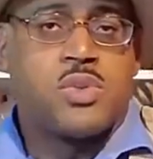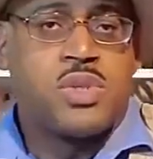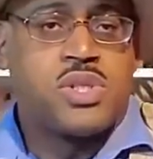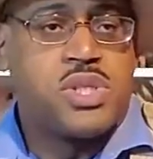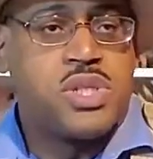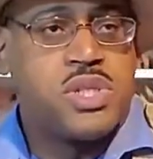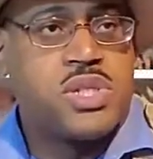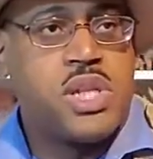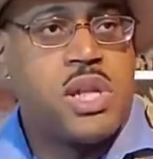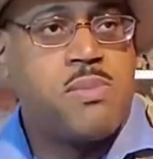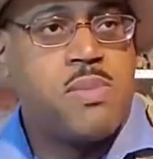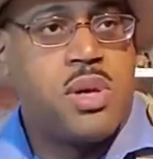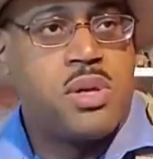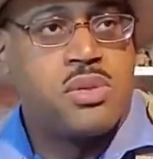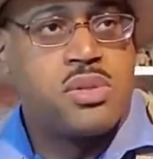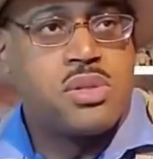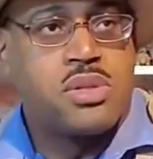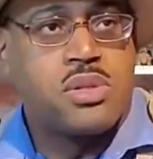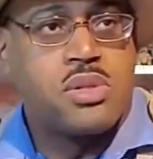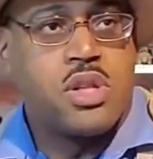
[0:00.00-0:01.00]
which is the
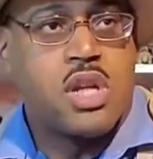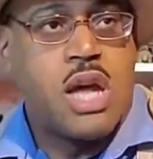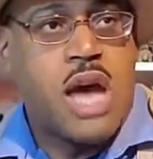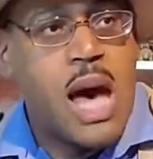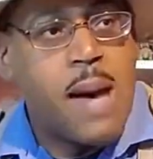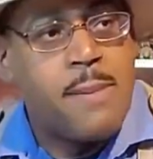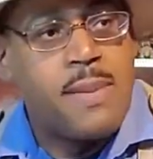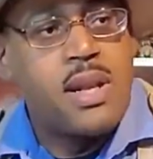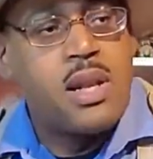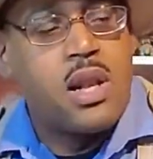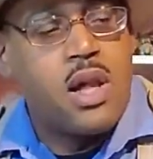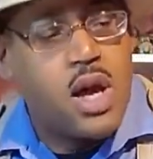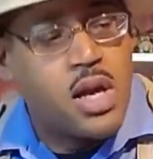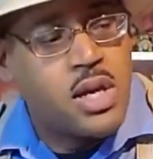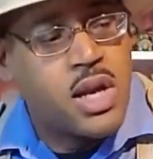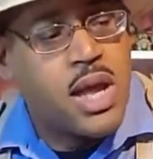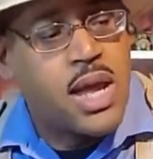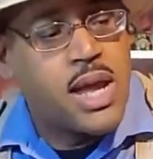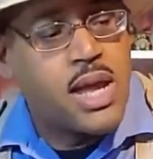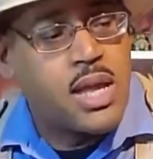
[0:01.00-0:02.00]
most common long
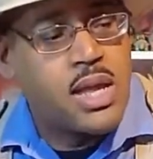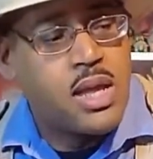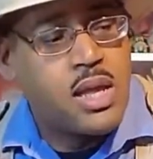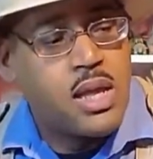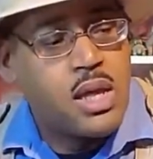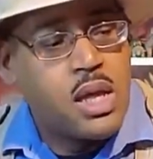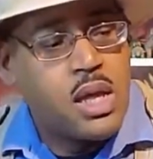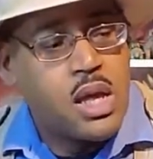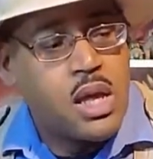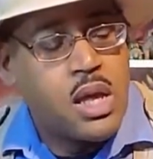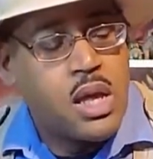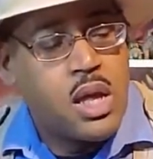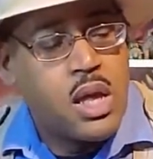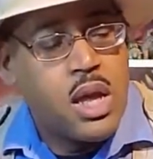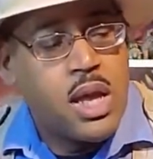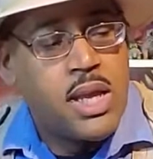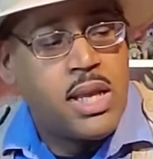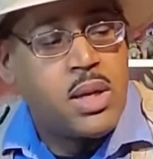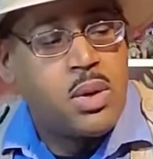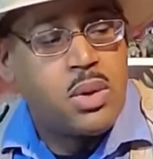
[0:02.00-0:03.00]
neck
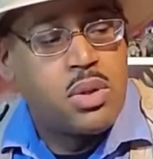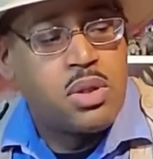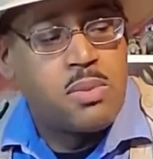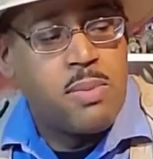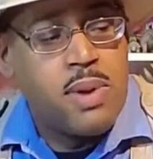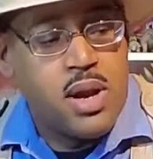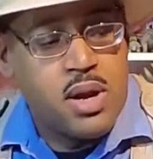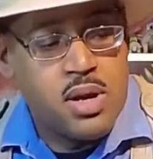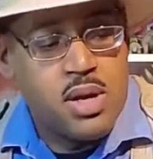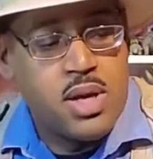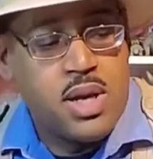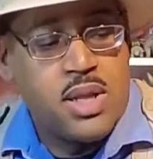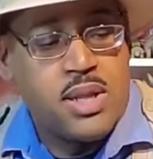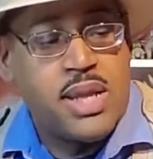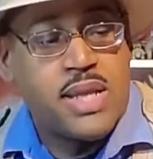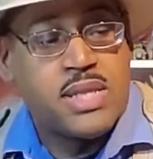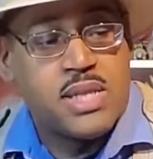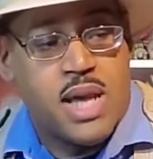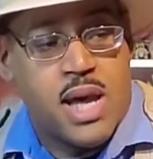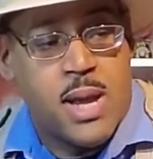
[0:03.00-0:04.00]
in North America in
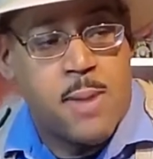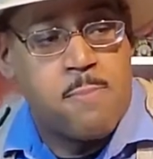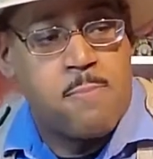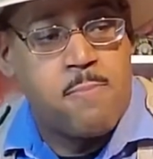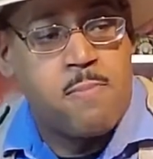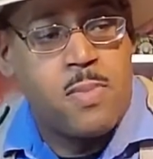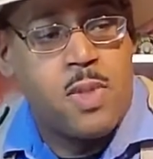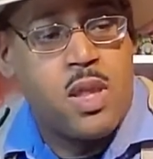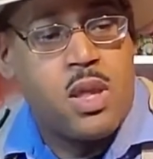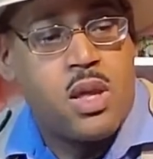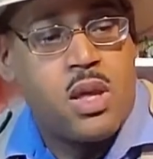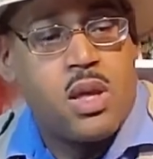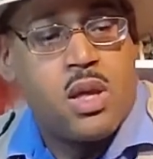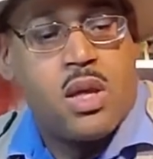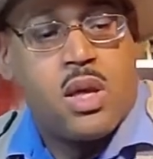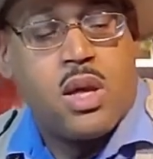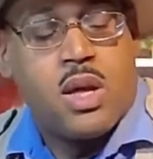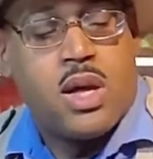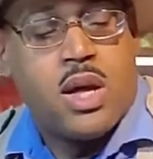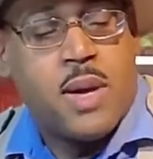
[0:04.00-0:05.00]
that time,
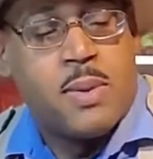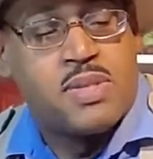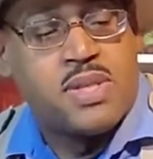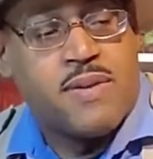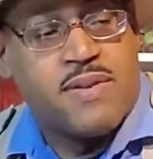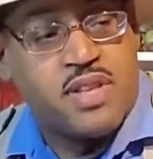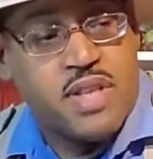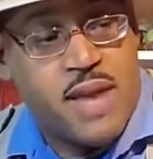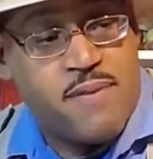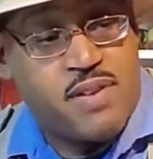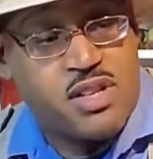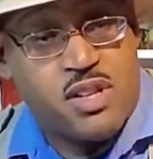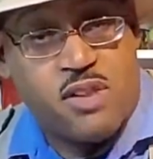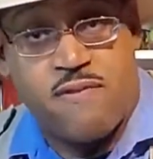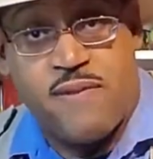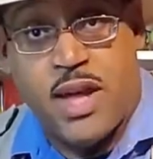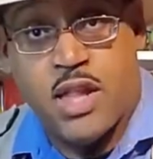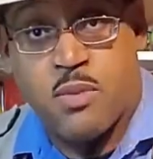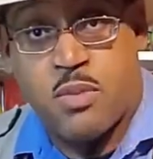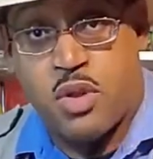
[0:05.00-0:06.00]
uh, which I've, I've actually
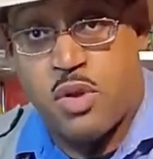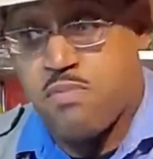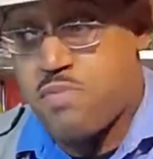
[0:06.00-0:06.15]
found from their